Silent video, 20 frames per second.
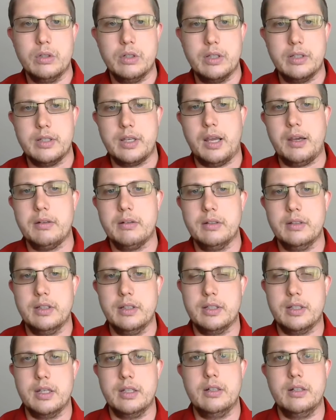undoubtedly
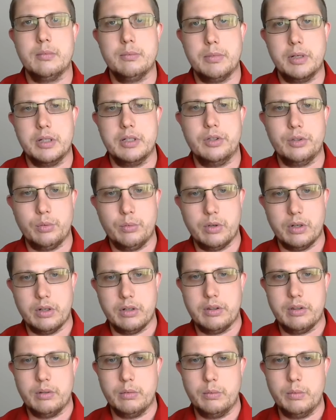get your money's
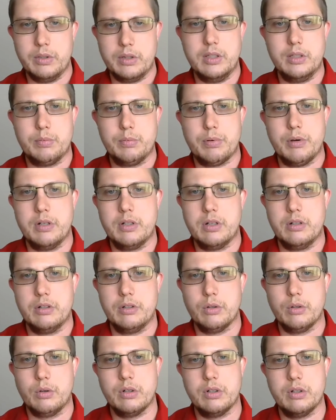worth with these
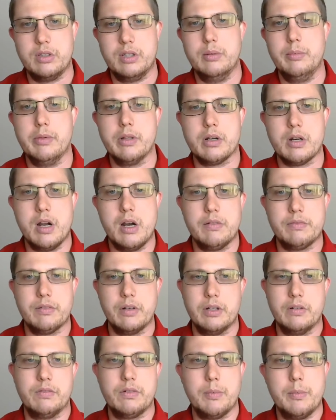printers or a similar
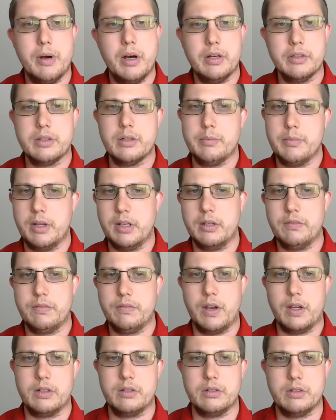offering from other
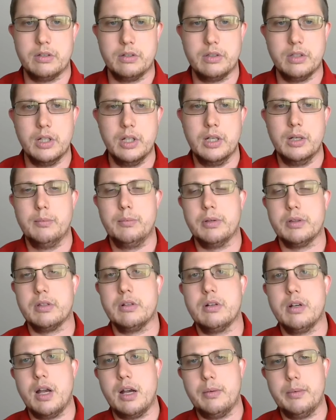manufacturers, but they're
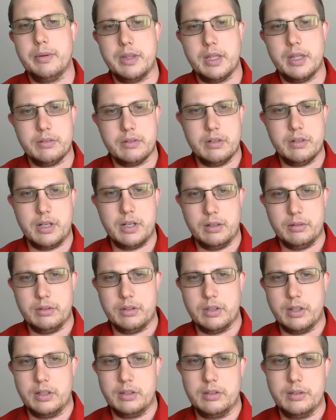not without their
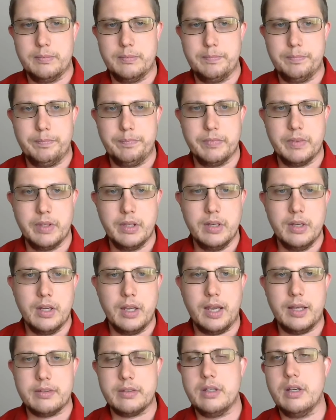downsides.
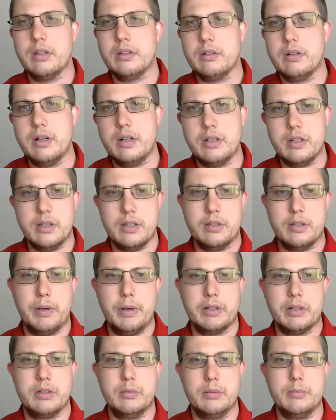At the other end of the
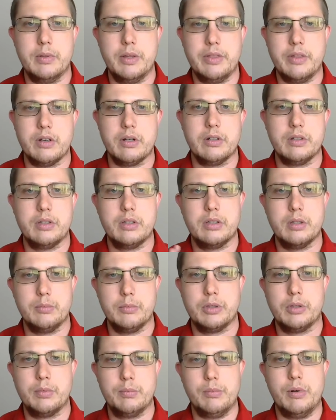spectrum, there are some
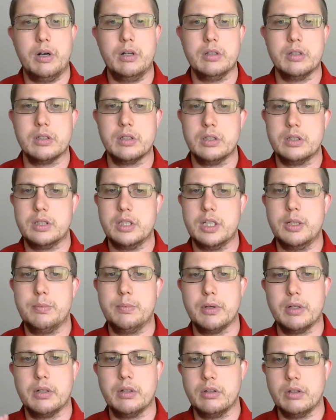smaller,
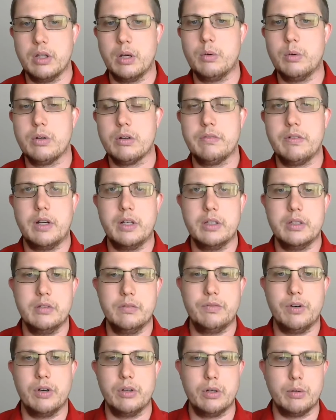cheaper, lower volume
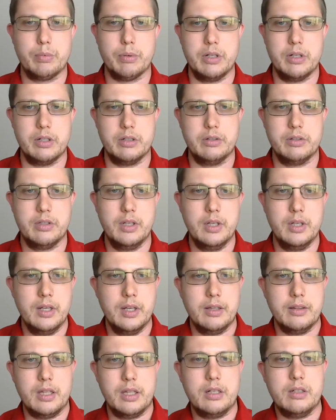photo printers
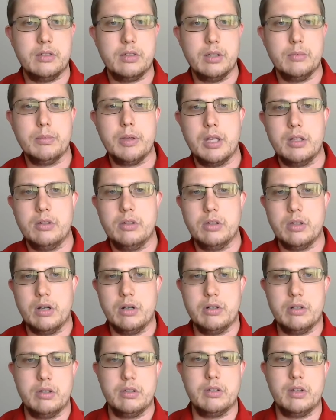that in some cases are
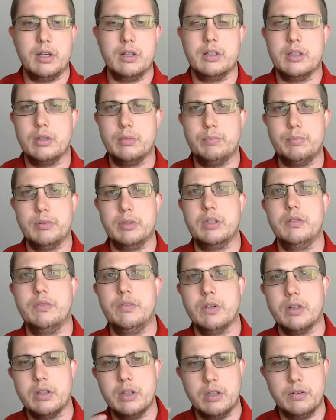designed
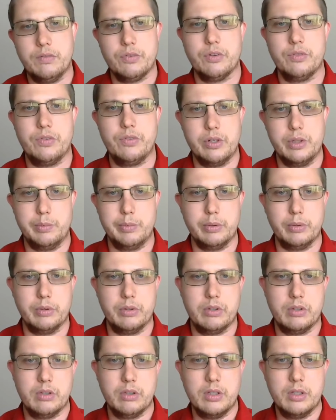specifically for photo
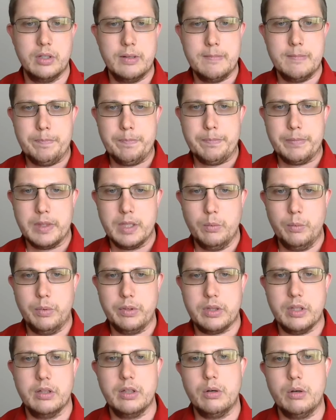booths. With
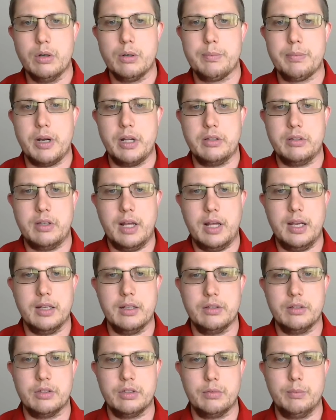the lower price tag
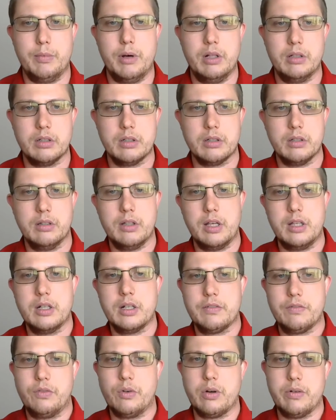and smaller, lighter
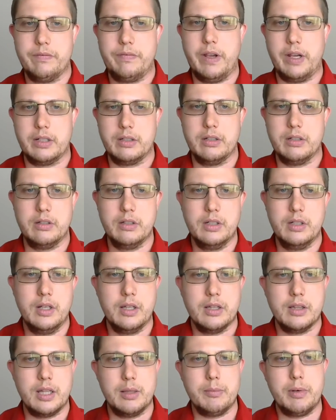form factor,
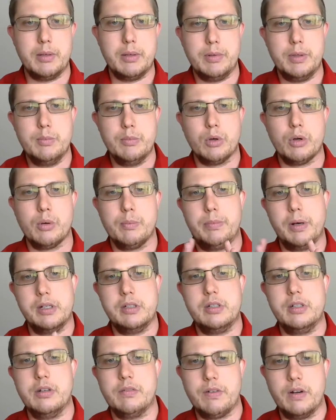they might be more
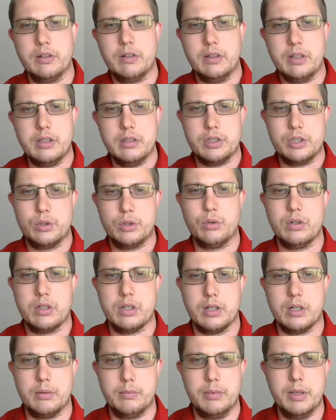budget friendly in the short
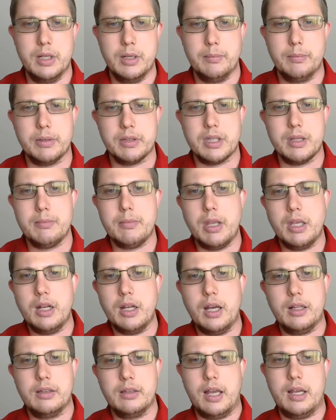term, but they may
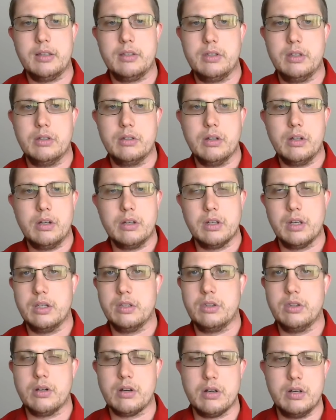not last as long
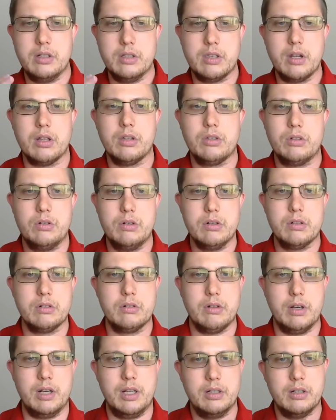as their industrial
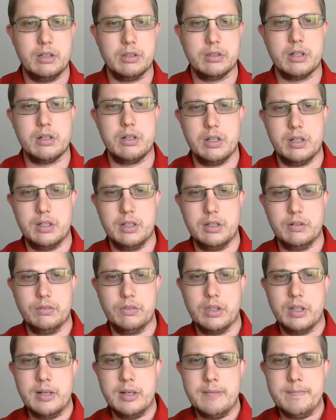grade
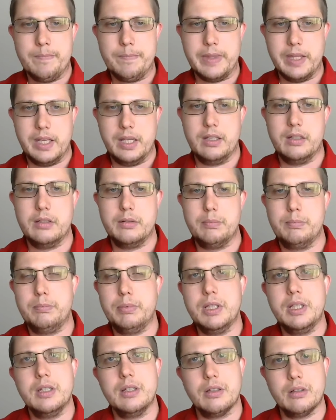alternatives, and
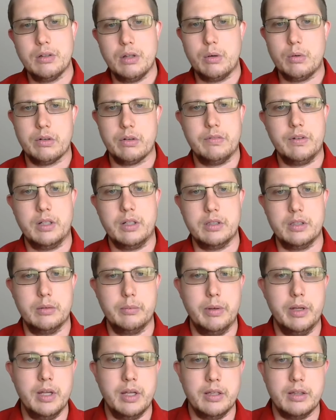being lower volume,
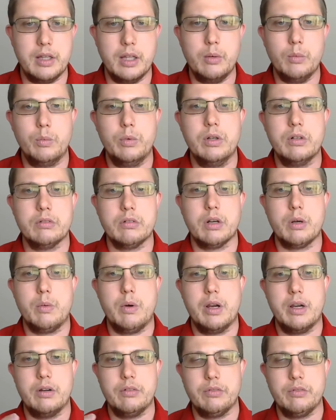they will
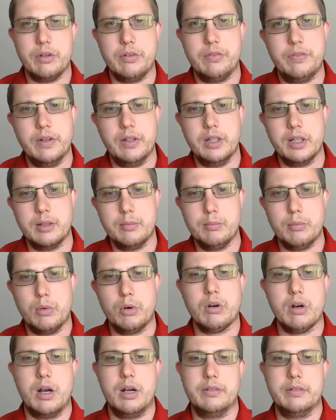require refilling
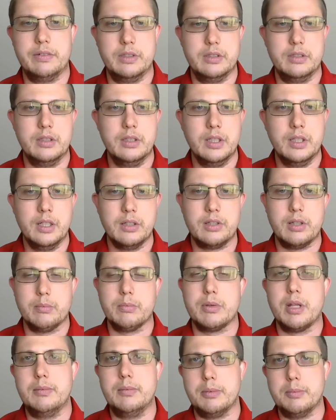more often,
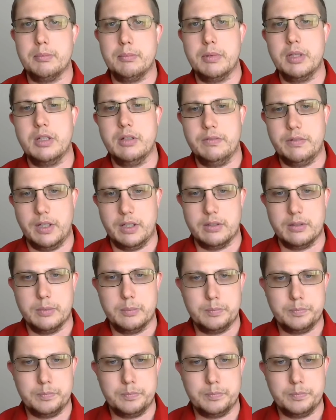sometimes mid-event.